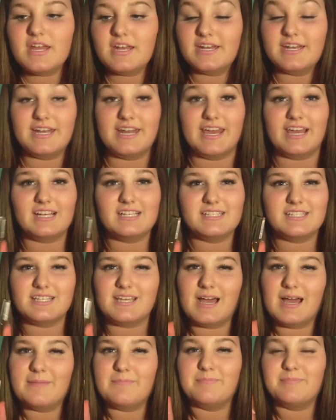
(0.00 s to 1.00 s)
NYX.
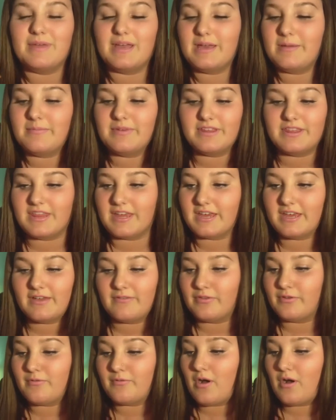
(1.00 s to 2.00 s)
I may be thinking
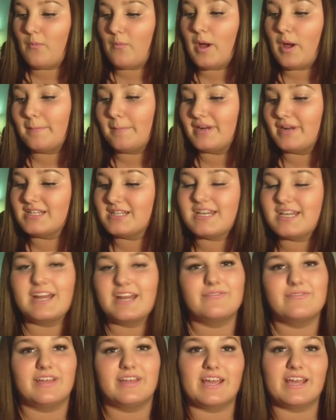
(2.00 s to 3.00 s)
of the wrong one, but it's kind
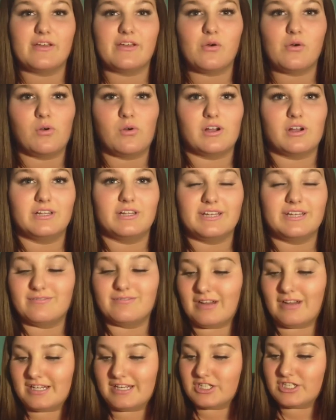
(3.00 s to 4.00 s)
of like a corally
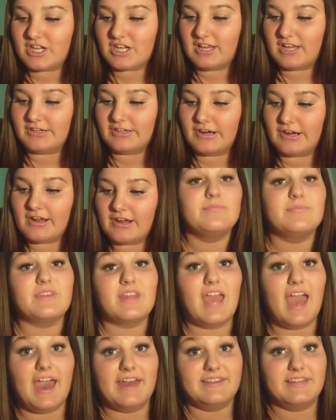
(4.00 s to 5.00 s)
reddish color.
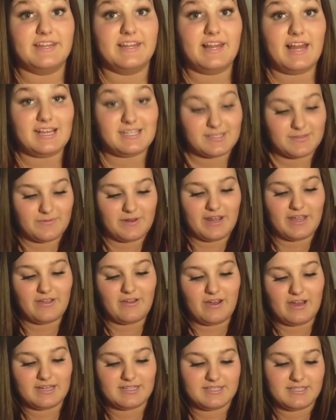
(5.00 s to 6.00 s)
And then the last one I
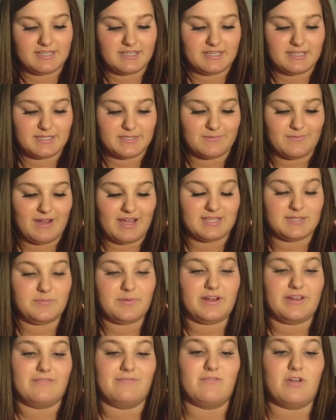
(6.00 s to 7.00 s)
got is
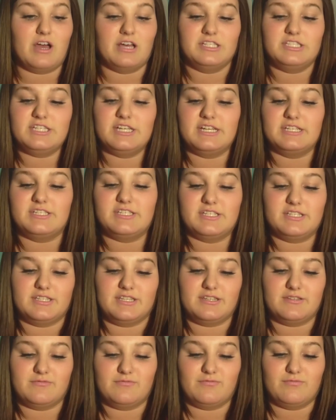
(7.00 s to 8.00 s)
Raspberry Rush, and it's just
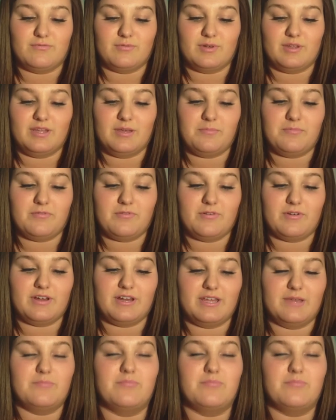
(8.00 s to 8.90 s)
this really pretty,